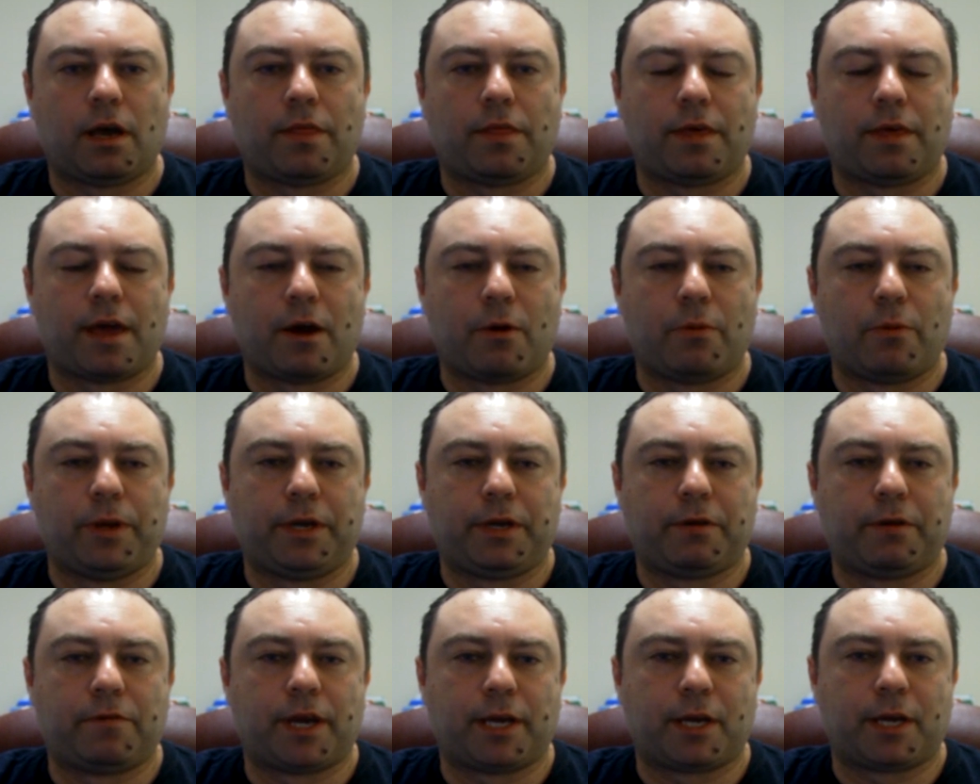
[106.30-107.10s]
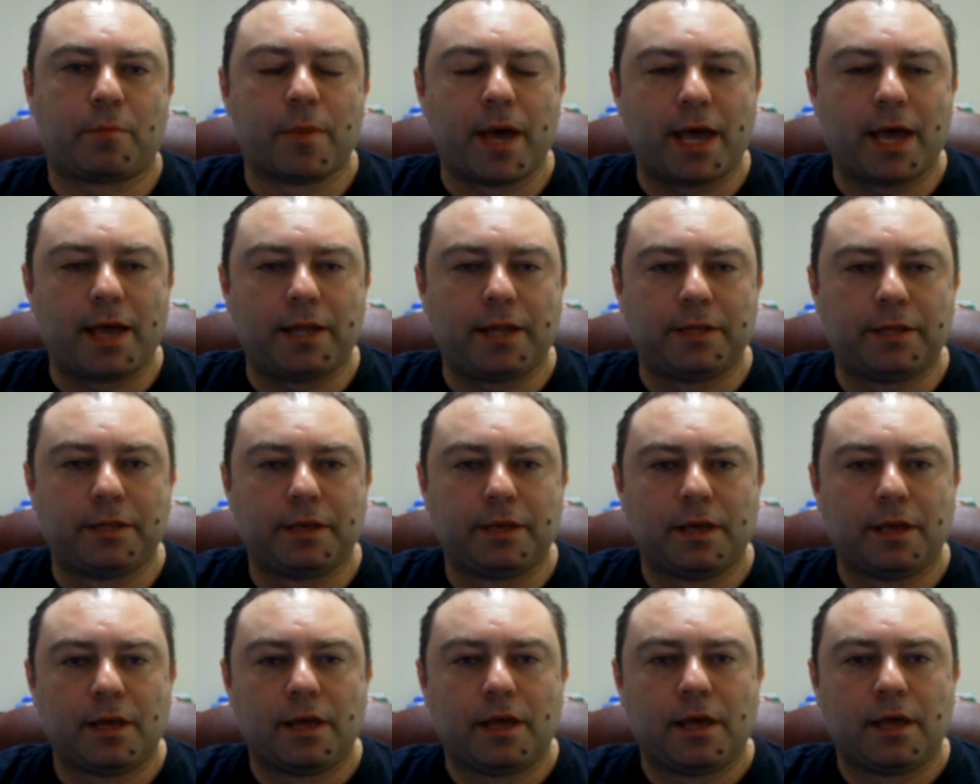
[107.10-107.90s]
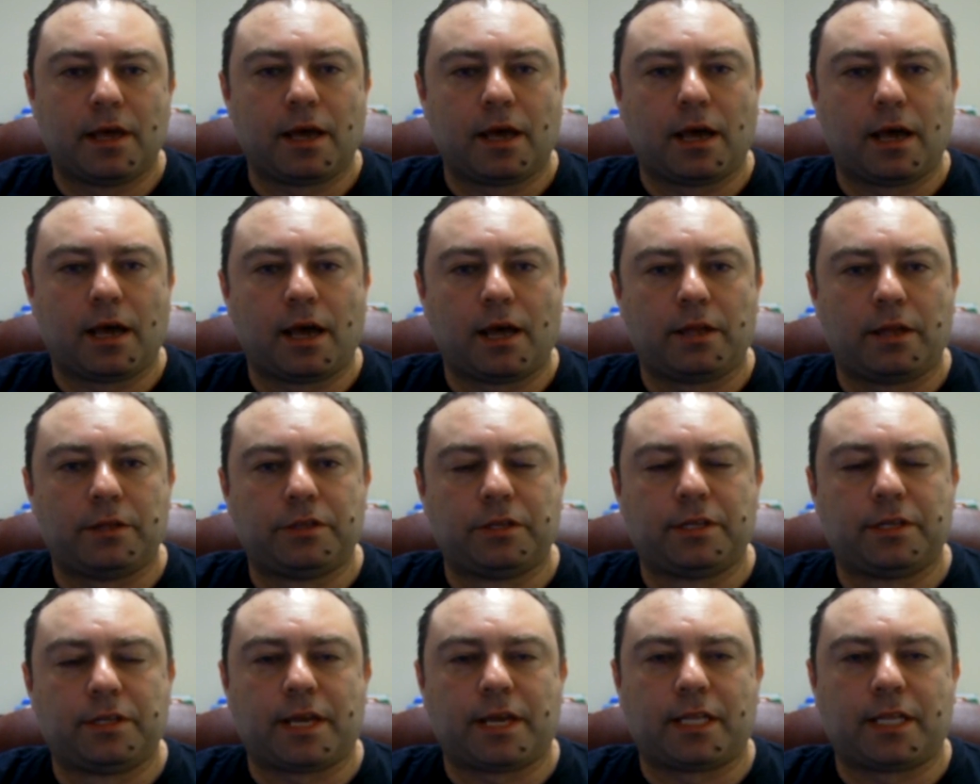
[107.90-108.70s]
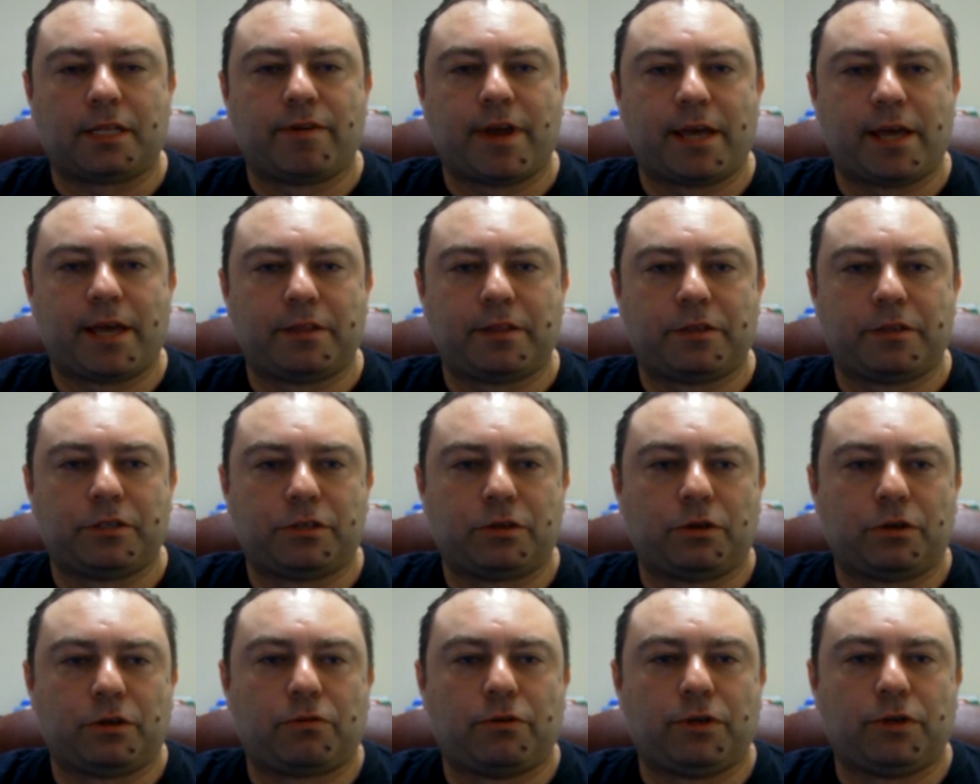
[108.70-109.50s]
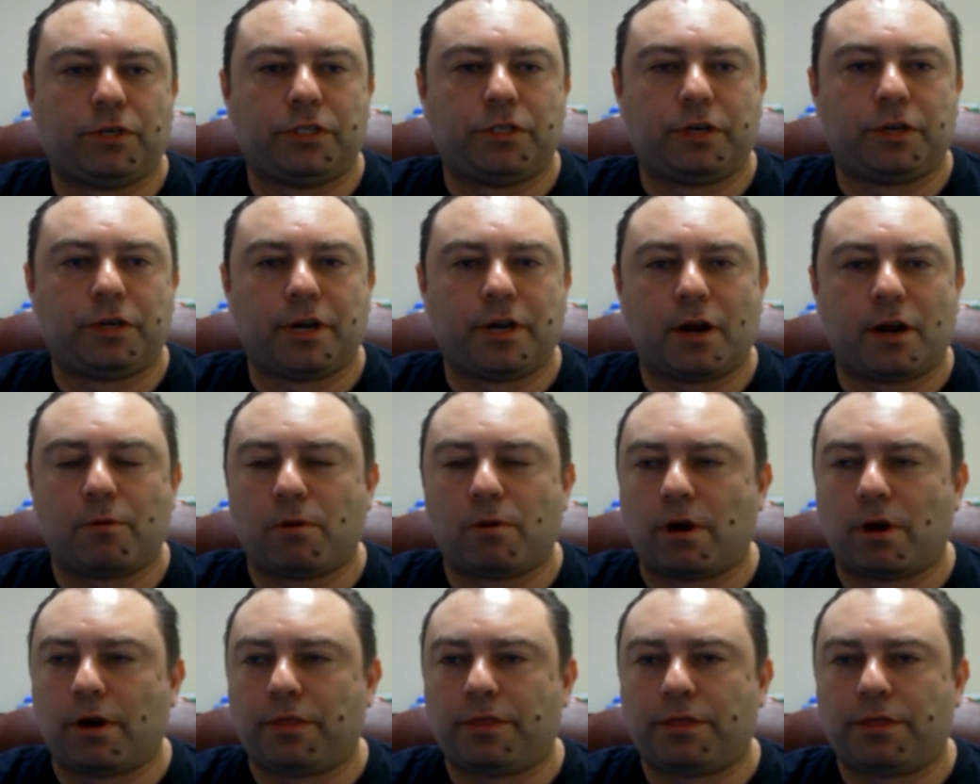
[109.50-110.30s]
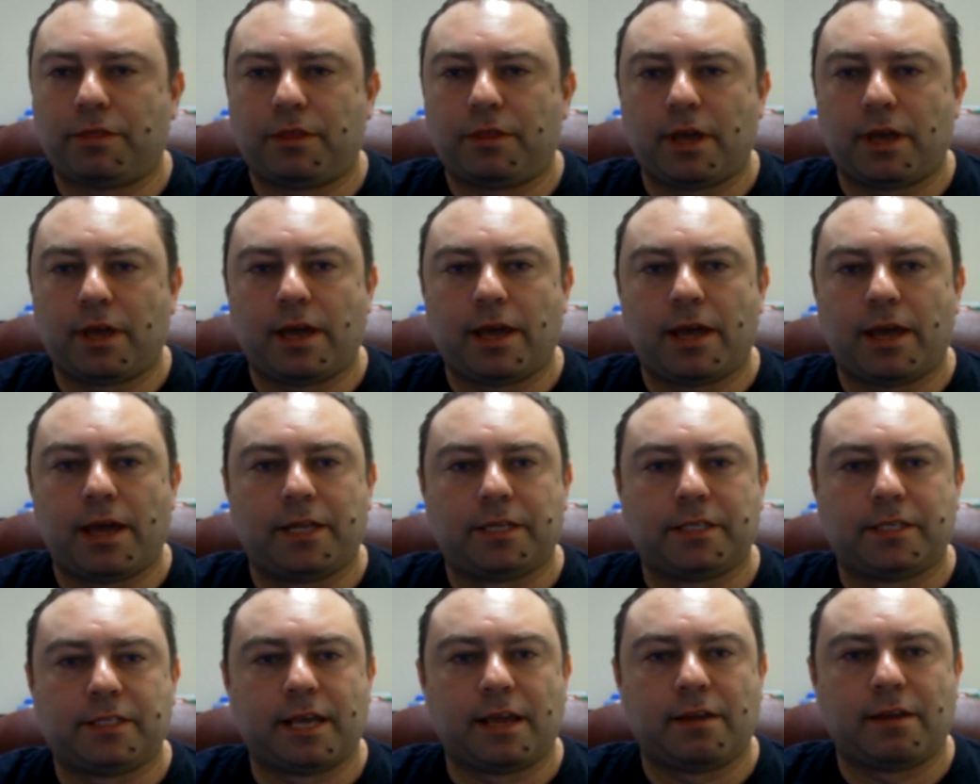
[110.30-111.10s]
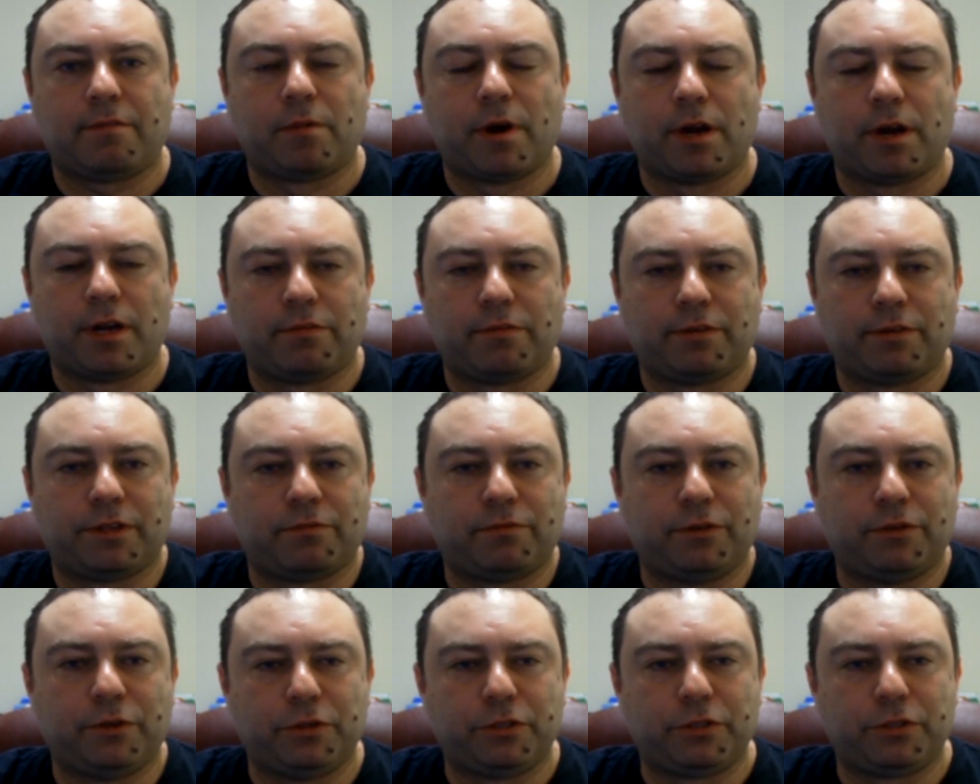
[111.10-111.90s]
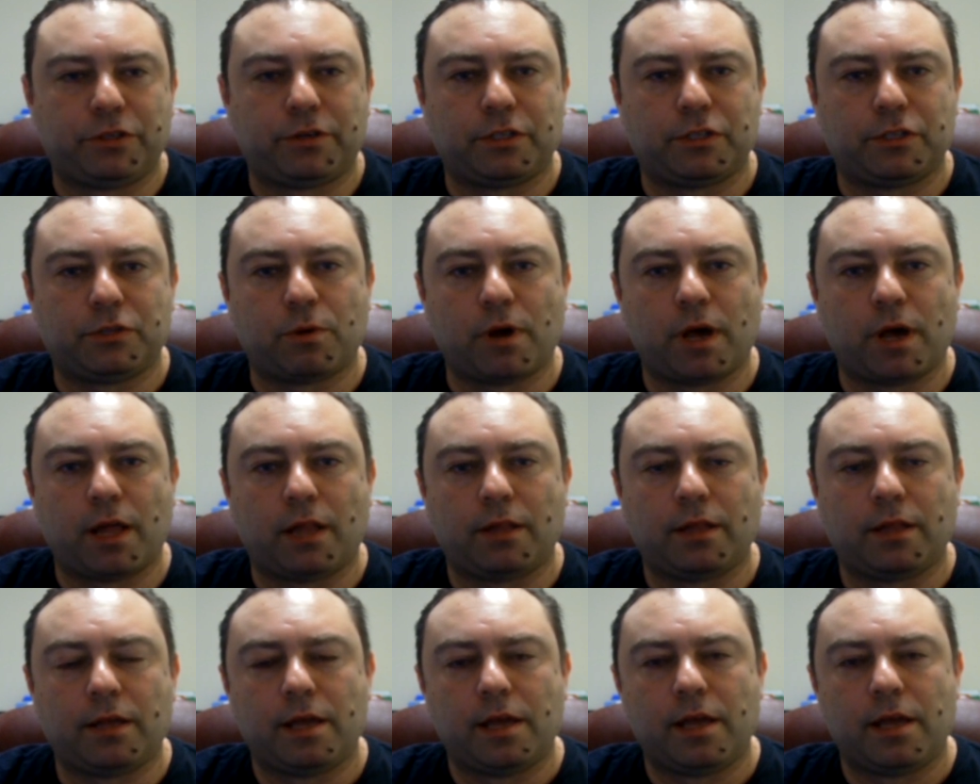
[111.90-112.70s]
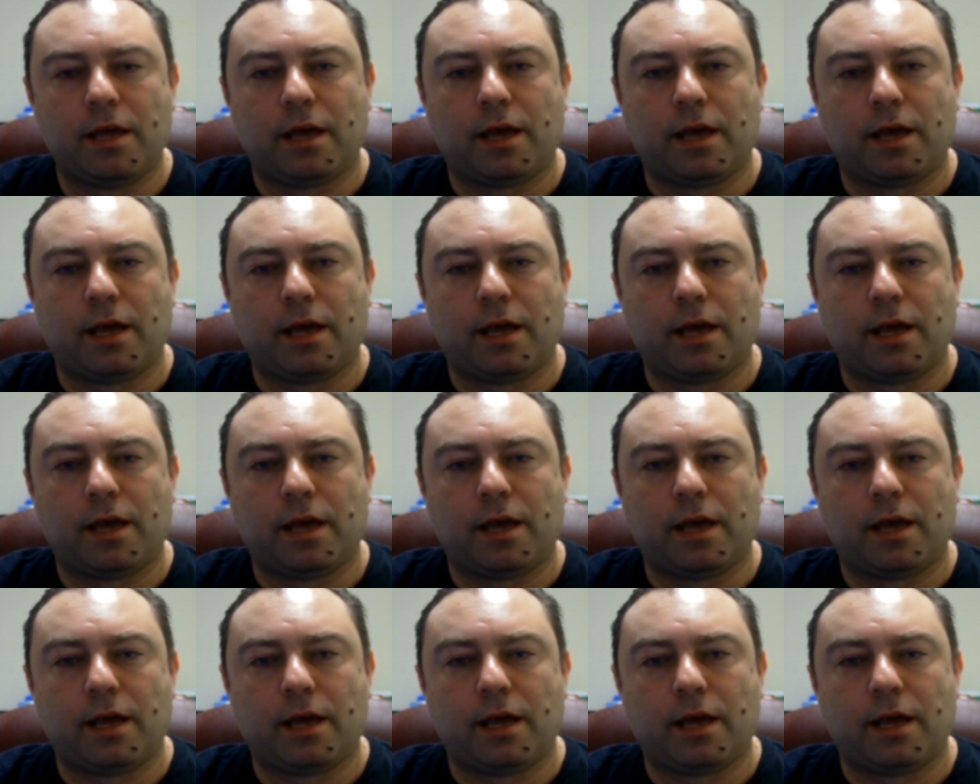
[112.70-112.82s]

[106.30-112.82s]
that we can recommend to take advantage to increase your net worth and save money for the future as well.